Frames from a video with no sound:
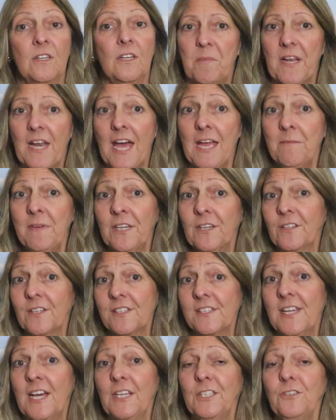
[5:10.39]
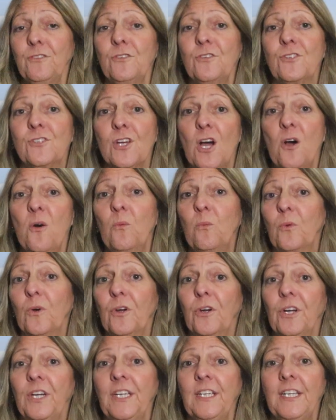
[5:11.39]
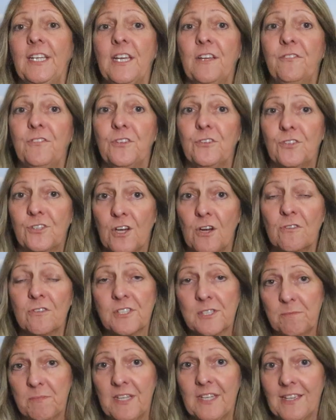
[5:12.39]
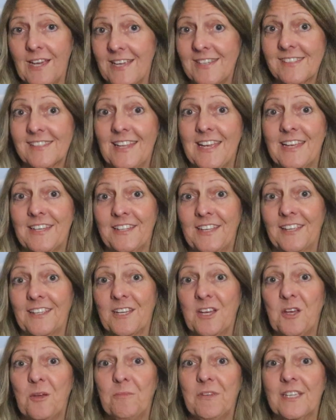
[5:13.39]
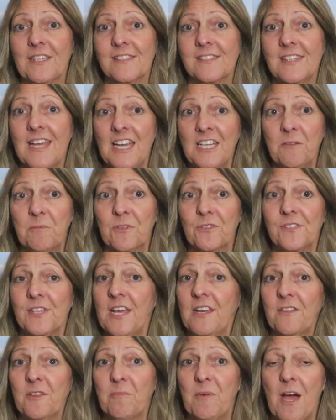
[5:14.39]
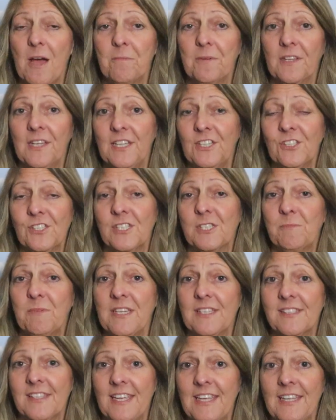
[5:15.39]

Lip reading: But I'm here to tell you, don't worry if you don't speak Icelandic, because 90% of the population speaks